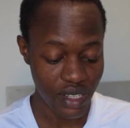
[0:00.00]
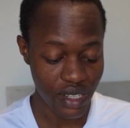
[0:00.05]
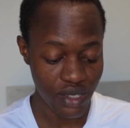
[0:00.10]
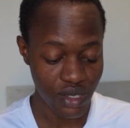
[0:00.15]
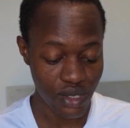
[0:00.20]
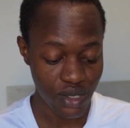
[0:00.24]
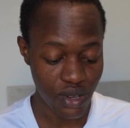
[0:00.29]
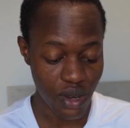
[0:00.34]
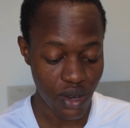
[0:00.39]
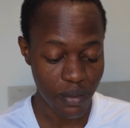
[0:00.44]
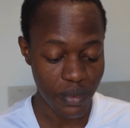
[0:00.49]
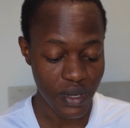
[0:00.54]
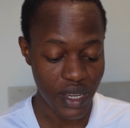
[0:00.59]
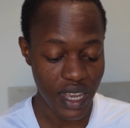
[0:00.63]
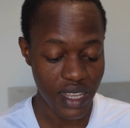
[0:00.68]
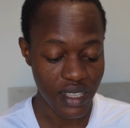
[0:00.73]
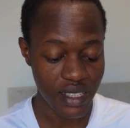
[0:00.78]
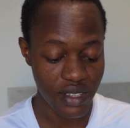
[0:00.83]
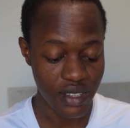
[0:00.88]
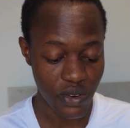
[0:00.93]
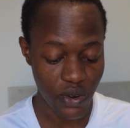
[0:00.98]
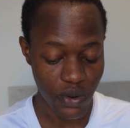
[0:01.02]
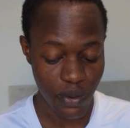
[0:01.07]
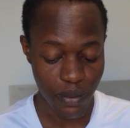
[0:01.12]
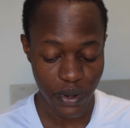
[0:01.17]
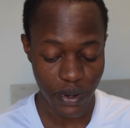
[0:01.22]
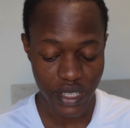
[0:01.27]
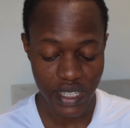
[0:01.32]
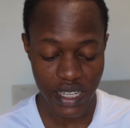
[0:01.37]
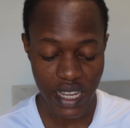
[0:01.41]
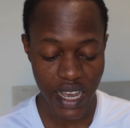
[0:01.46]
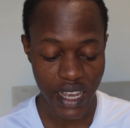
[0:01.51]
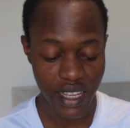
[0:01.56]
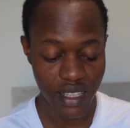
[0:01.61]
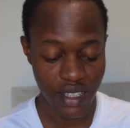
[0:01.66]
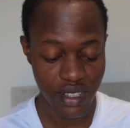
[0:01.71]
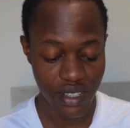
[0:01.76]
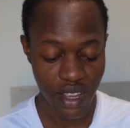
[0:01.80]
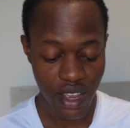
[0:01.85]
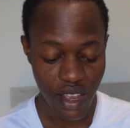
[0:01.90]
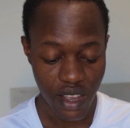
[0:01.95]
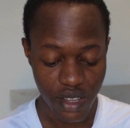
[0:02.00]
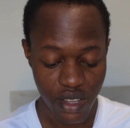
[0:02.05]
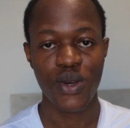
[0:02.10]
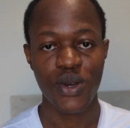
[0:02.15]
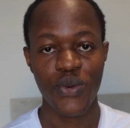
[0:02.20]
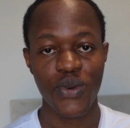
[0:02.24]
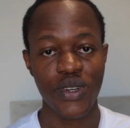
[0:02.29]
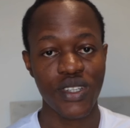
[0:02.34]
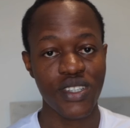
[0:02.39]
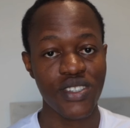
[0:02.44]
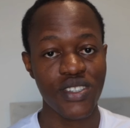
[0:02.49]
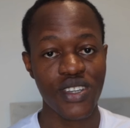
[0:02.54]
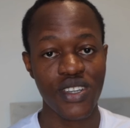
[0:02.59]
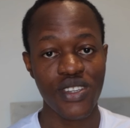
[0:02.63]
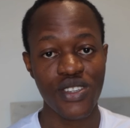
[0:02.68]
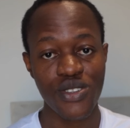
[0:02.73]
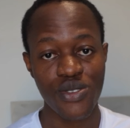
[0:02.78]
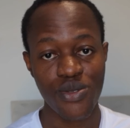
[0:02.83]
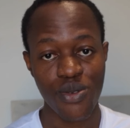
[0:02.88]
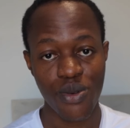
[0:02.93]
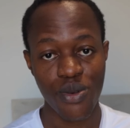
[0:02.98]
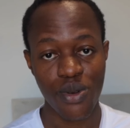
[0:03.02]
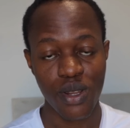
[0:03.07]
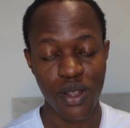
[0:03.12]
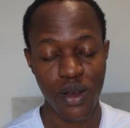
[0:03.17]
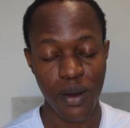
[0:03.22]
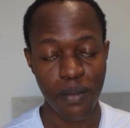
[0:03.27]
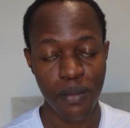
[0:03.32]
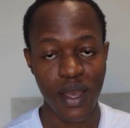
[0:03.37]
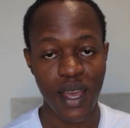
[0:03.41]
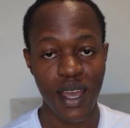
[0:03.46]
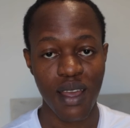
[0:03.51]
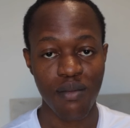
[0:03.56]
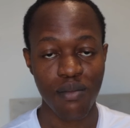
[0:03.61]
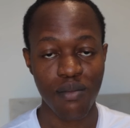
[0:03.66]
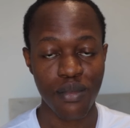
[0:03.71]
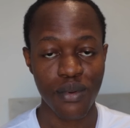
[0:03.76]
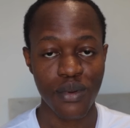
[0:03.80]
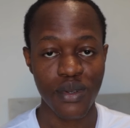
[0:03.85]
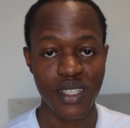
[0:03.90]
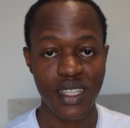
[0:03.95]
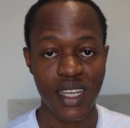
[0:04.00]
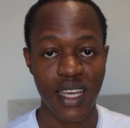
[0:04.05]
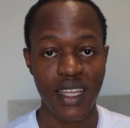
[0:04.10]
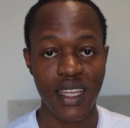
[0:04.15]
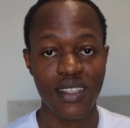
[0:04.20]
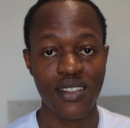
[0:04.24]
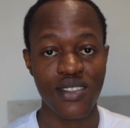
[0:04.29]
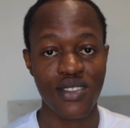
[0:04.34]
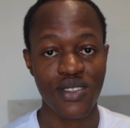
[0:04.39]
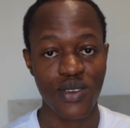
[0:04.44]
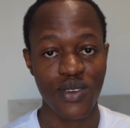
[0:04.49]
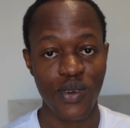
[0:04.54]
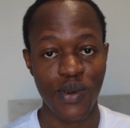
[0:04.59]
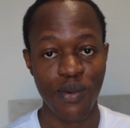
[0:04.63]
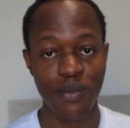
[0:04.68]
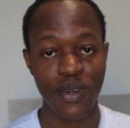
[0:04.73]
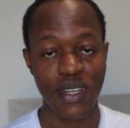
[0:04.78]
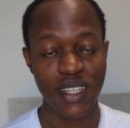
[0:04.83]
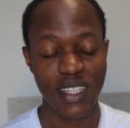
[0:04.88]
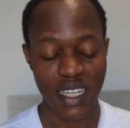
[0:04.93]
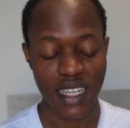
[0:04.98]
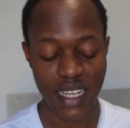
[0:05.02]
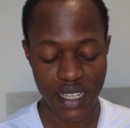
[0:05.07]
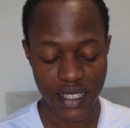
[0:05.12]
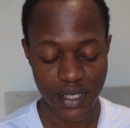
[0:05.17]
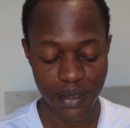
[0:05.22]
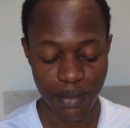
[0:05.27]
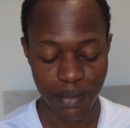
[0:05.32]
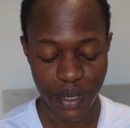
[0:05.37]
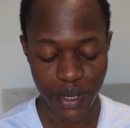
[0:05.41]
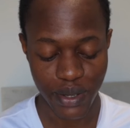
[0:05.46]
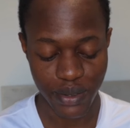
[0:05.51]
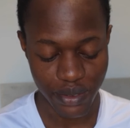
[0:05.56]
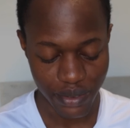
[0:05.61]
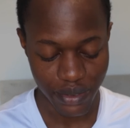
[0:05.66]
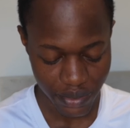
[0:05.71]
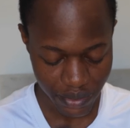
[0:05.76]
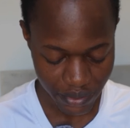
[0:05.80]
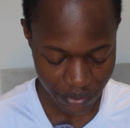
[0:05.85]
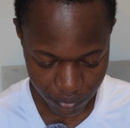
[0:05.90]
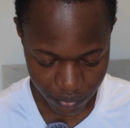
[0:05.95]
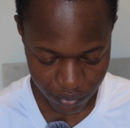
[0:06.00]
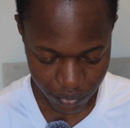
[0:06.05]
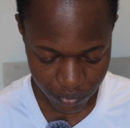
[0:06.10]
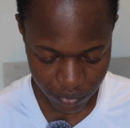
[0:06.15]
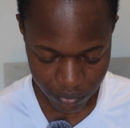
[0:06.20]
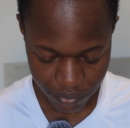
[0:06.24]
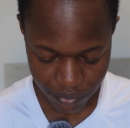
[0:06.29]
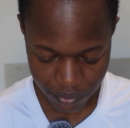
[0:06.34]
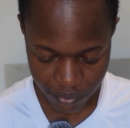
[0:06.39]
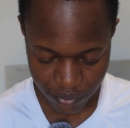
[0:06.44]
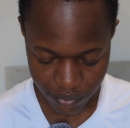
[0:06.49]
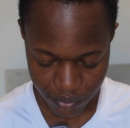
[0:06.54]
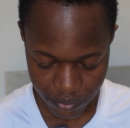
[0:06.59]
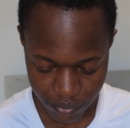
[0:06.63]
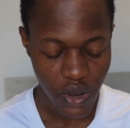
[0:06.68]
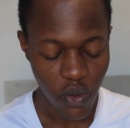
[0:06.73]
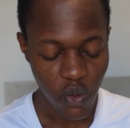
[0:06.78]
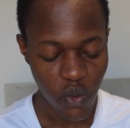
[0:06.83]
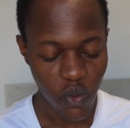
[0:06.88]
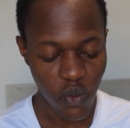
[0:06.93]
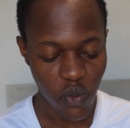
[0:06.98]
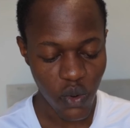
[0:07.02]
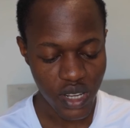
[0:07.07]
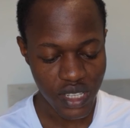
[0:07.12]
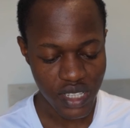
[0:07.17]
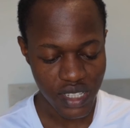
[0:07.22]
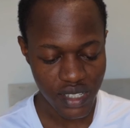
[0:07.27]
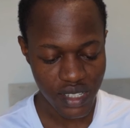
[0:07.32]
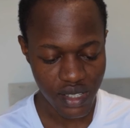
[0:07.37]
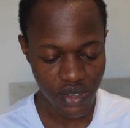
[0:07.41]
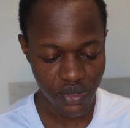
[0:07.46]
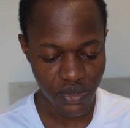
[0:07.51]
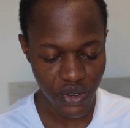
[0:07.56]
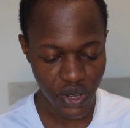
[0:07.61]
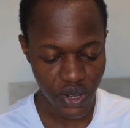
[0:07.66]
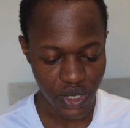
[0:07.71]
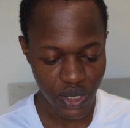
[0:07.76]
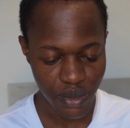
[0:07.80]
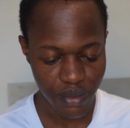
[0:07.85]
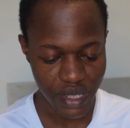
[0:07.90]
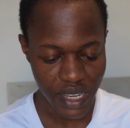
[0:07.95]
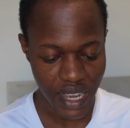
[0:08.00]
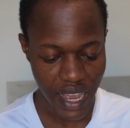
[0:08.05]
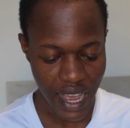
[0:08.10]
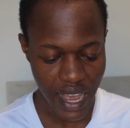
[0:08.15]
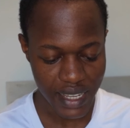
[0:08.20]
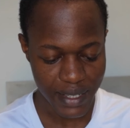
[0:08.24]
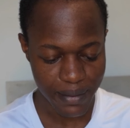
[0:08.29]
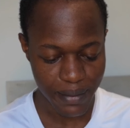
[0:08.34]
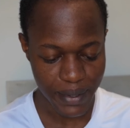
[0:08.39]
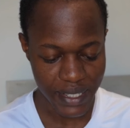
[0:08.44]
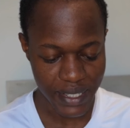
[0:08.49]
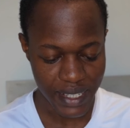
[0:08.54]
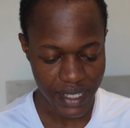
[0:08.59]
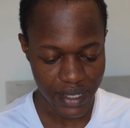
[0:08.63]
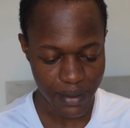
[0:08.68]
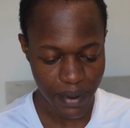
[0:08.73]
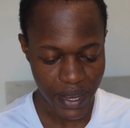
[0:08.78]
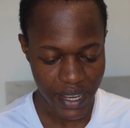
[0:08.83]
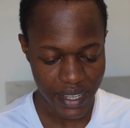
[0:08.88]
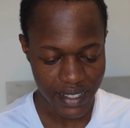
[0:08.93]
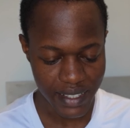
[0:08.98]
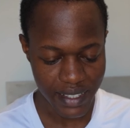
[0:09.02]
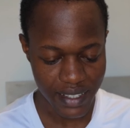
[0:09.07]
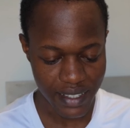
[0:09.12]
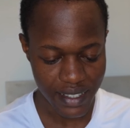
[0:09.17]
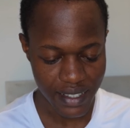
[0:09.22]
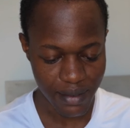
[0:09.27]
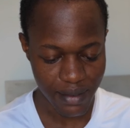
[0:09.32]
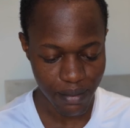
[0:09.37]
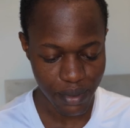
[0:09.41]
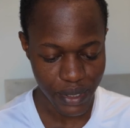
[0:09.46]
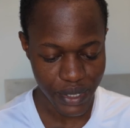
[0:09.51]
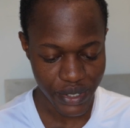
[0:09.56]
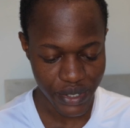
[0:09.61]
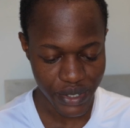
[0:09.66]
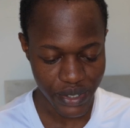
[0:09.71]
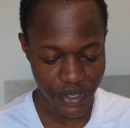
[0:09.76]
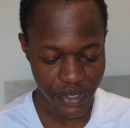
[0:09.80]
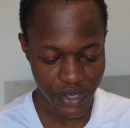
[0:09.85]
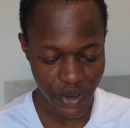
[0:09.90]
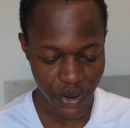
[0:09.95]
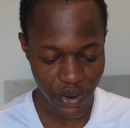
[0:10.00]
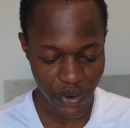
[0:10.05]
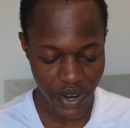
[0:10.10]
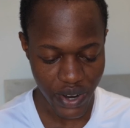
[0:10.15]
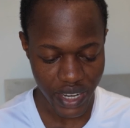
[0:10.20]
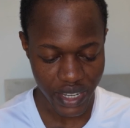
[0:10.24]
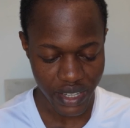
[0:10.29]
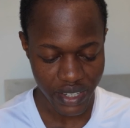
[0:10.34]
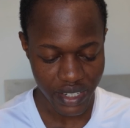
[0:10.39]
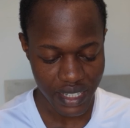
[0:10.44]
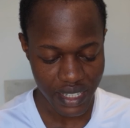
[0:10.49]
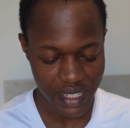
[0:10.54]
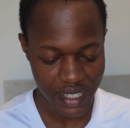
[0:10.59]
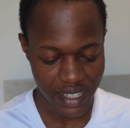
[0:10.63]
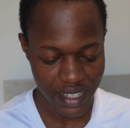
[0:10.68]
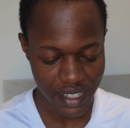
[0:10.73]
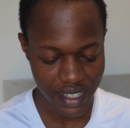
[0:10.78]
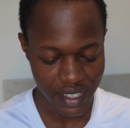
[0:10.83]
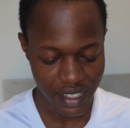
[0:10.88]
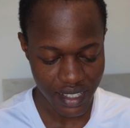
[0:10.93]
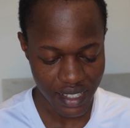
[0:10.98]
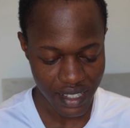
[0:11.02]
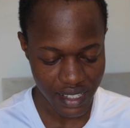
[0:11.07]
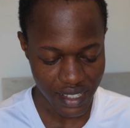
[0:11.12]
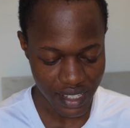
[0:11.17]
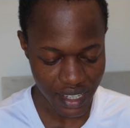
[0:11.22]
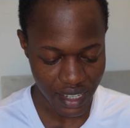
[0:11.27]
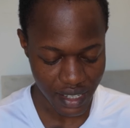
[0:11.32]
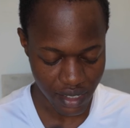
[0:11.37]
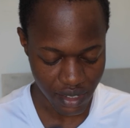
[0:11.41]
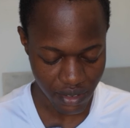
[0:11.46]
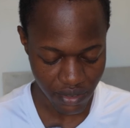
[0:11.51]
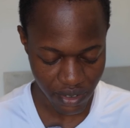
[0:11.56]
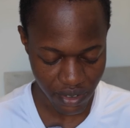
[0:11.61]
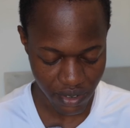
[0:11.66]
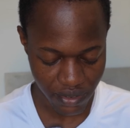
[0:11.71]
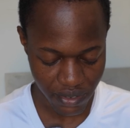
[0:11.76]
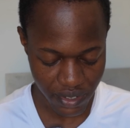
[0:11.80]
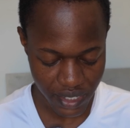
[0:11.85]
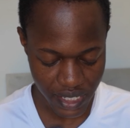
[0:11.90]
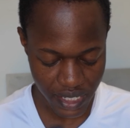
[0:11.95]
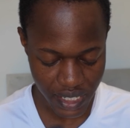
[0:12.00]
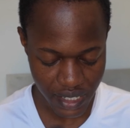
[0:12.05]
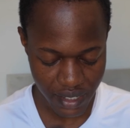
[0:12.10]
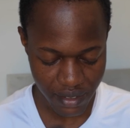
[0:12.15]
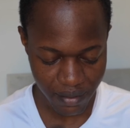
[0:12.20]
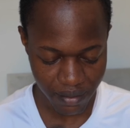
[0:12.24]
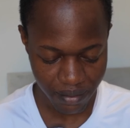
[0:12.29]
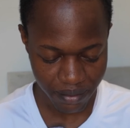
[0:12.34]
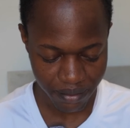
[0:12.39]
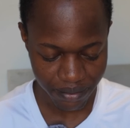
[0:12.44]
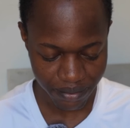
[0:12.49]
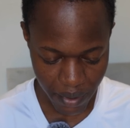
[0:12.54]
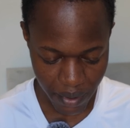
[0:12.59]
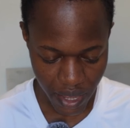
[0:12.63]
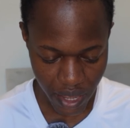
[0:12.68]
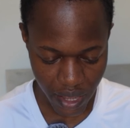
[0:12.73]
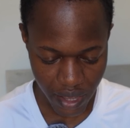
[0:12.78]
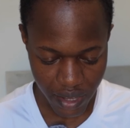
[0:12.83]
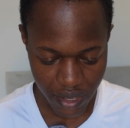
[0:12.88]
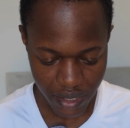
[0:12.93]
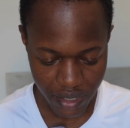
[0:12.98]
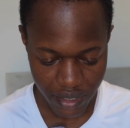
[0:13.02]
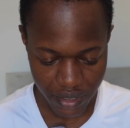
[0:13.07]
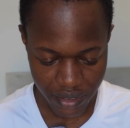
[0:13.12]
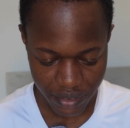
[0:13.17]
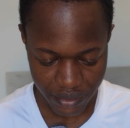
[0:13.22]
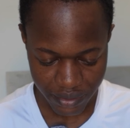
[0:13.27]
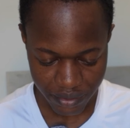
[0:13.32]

is stopped at 0.8. So we're just going to scroll up and put in 0.8 ml. What is the volume that has been dispensed? Please use the correct unit. This is 15 ml.